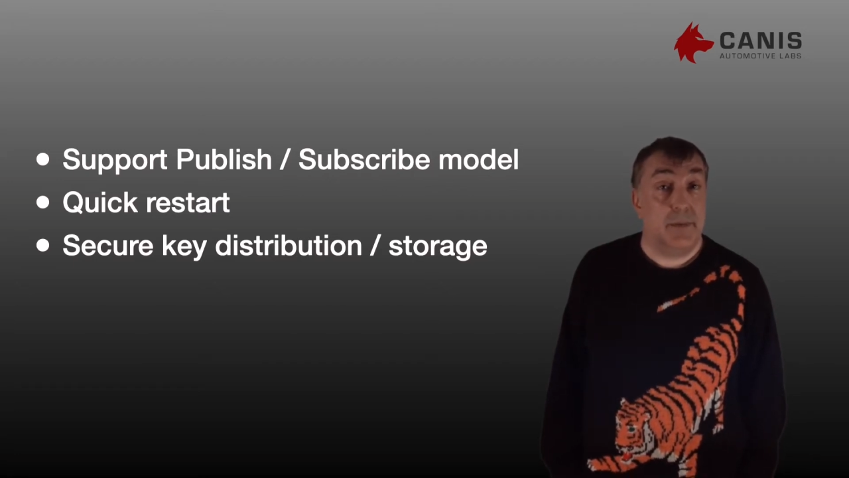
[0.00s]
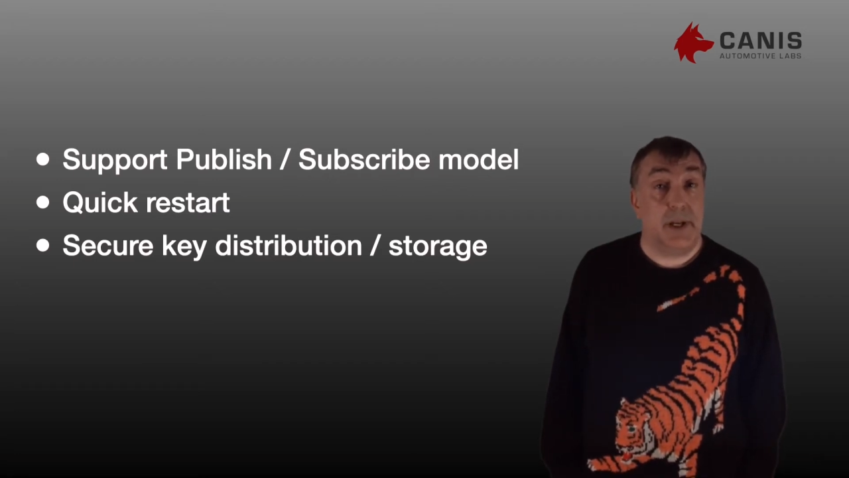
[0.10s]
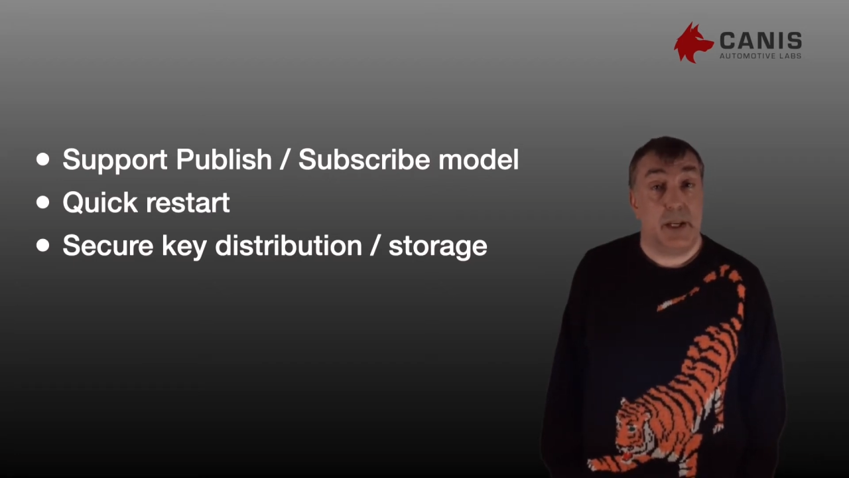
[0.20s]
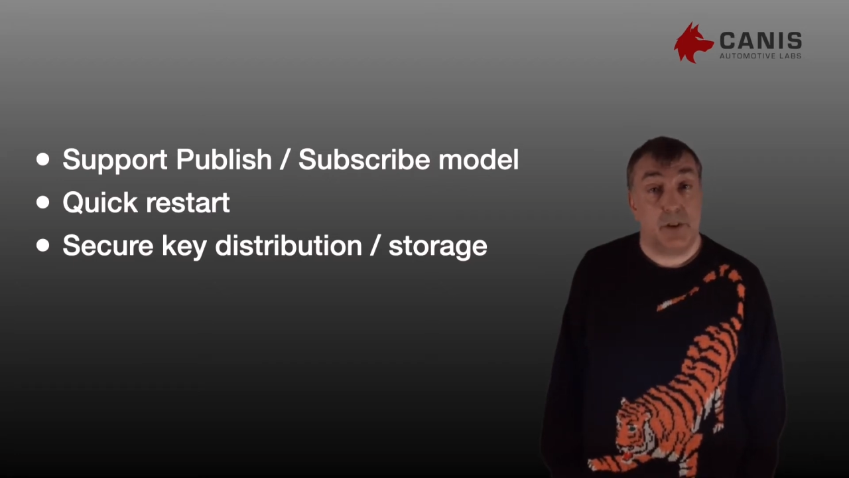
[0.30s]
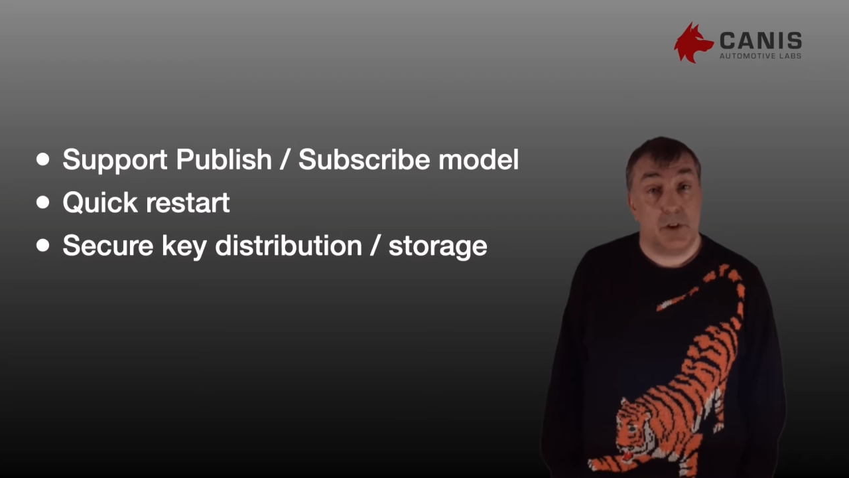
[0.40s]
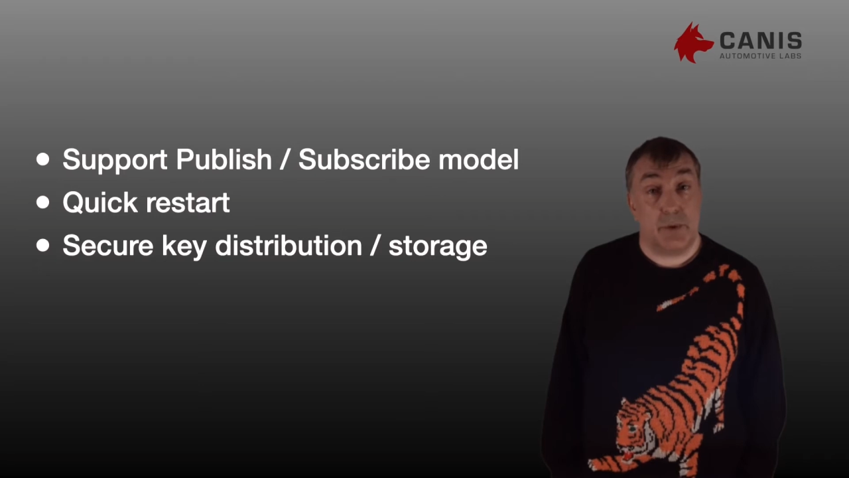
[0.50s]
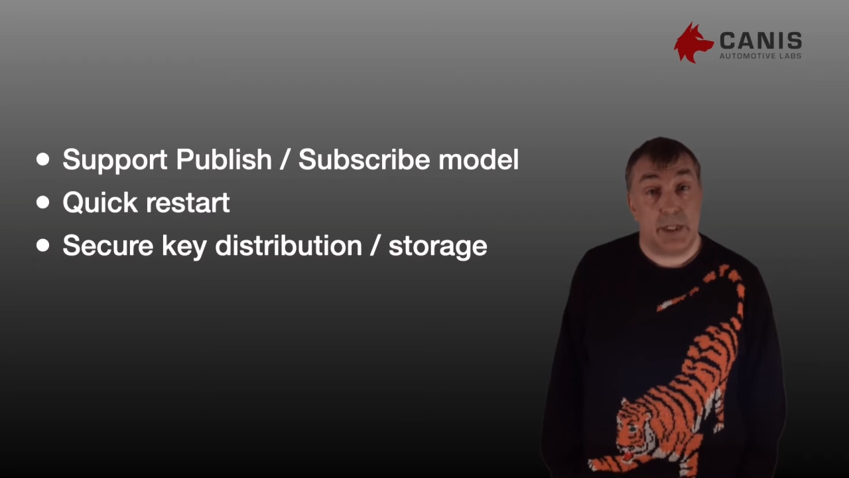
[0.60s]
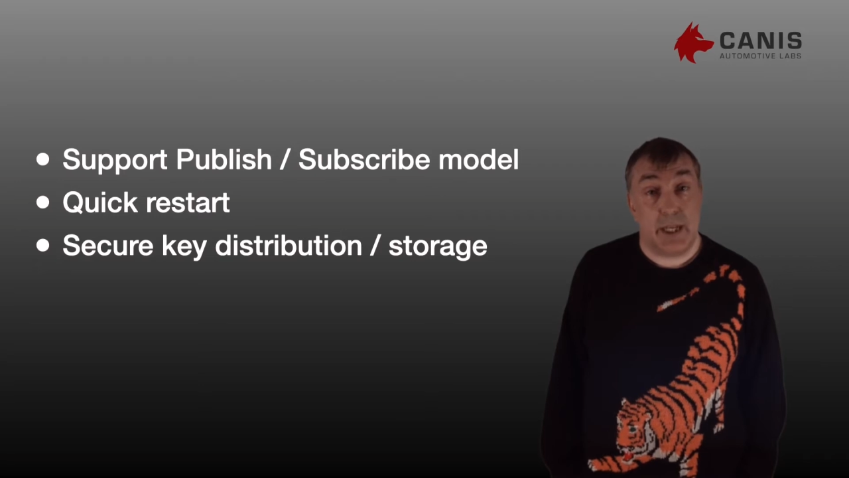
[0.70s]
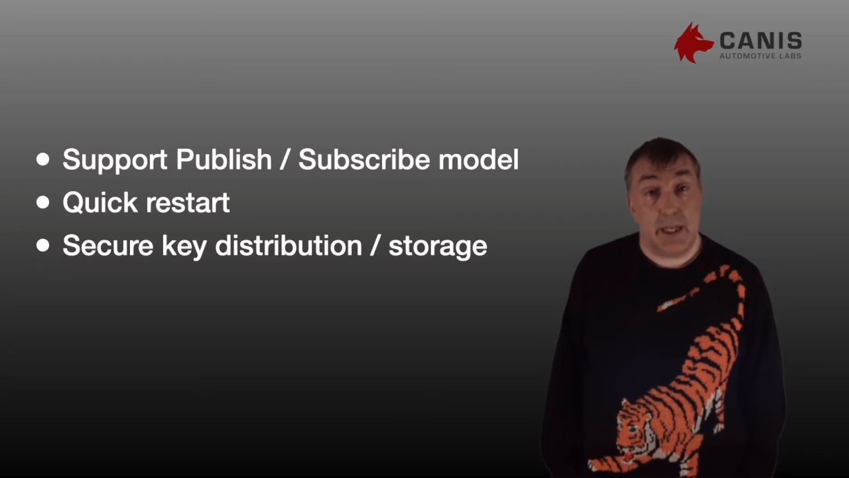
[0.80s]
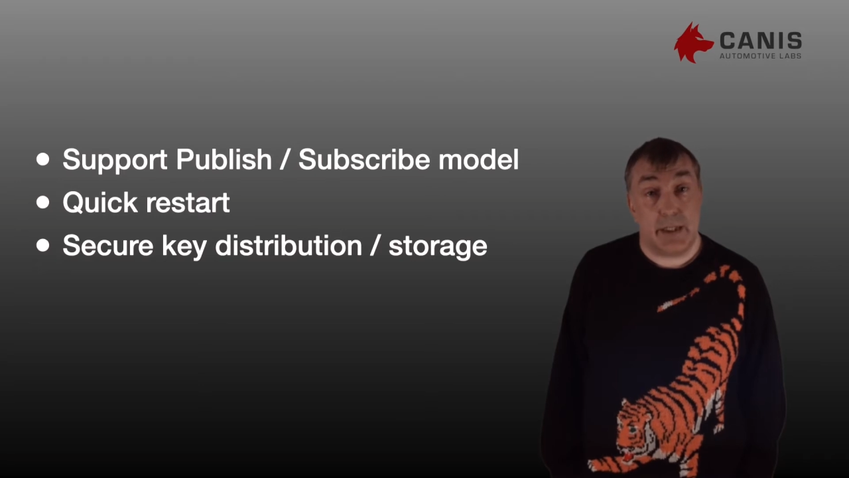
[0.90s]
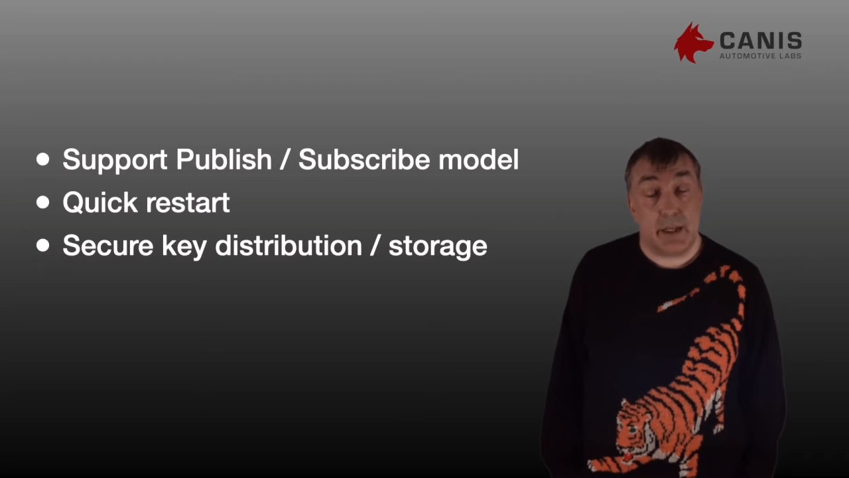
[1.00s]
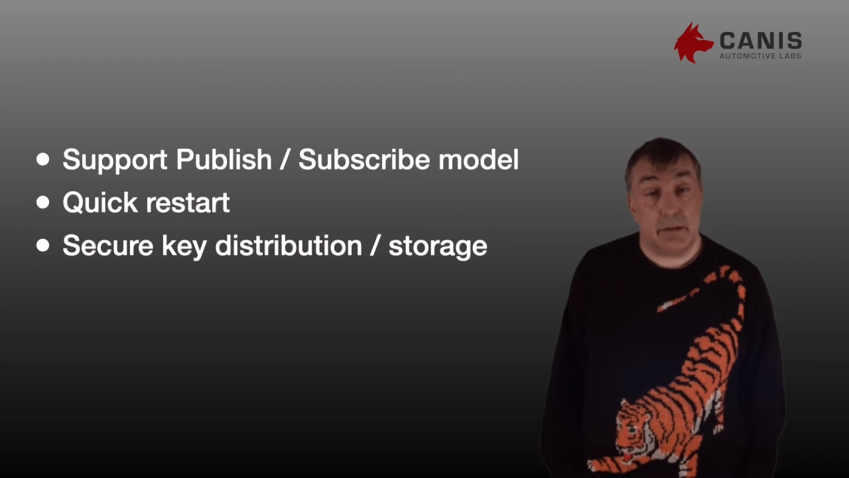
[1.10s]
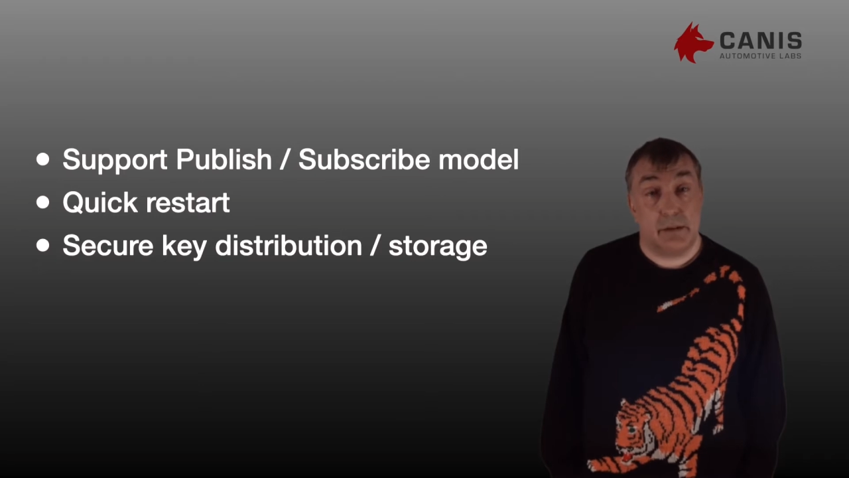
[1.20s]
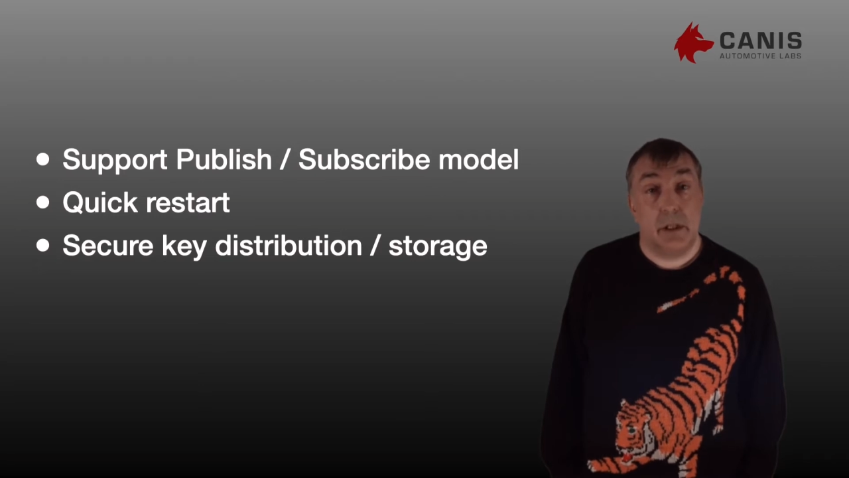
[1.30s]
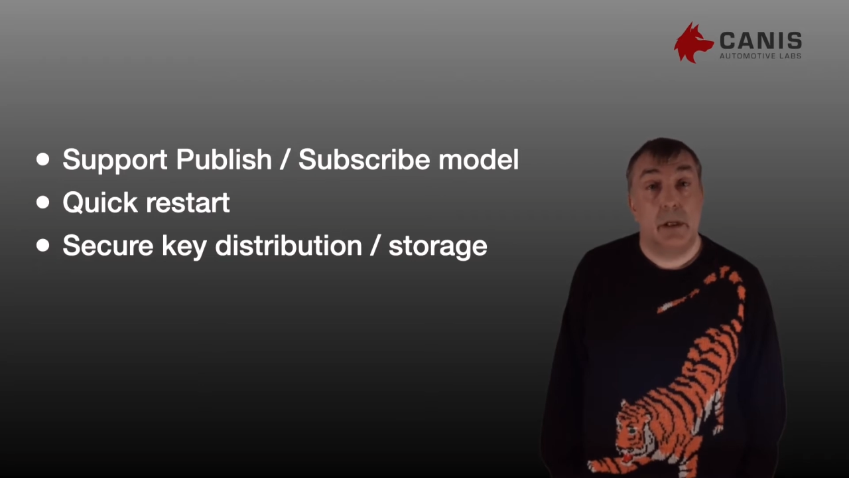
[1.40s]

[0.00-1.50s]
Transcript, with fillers: then it can just read the keys out.